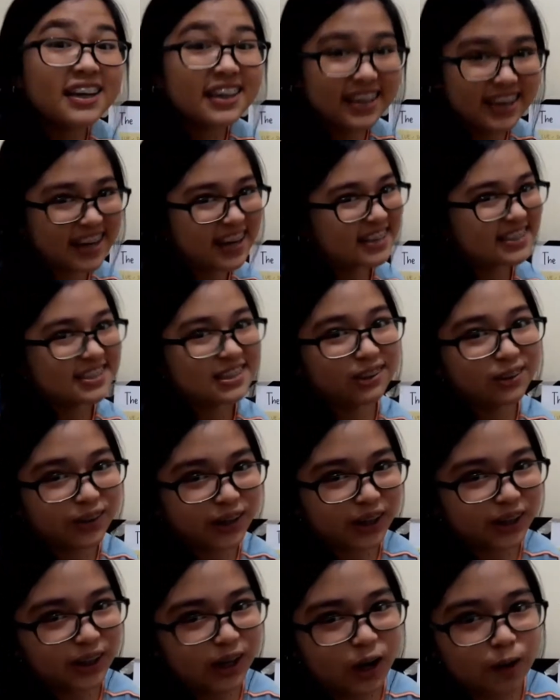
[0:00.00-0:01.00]
Yes, look
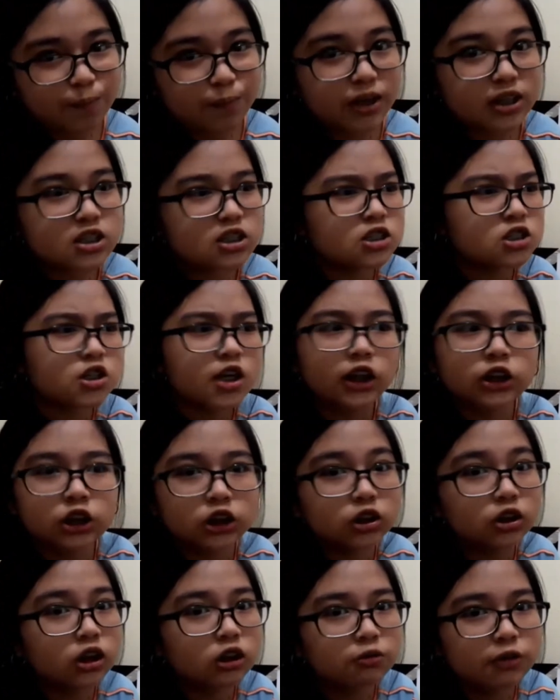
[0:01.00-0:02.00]
it up. It's such
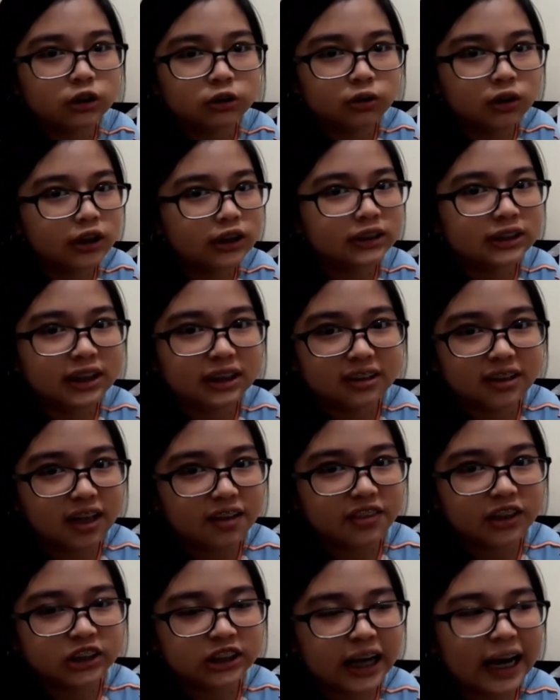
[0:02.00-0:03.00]
a good ritualistic
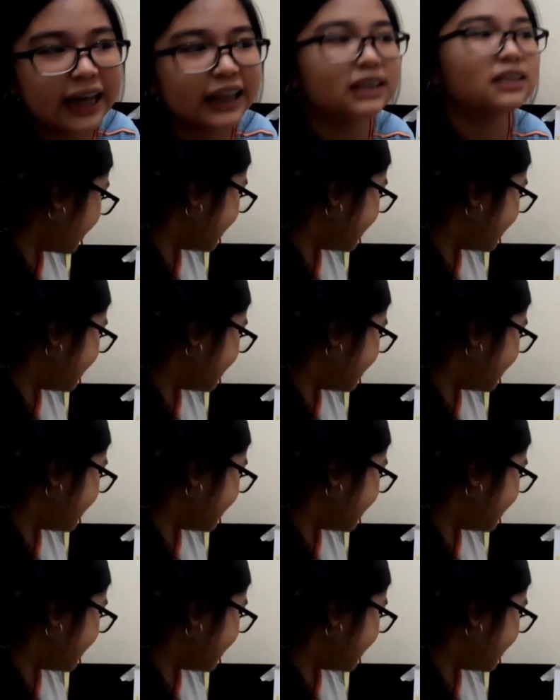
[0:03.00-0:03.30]
death chant.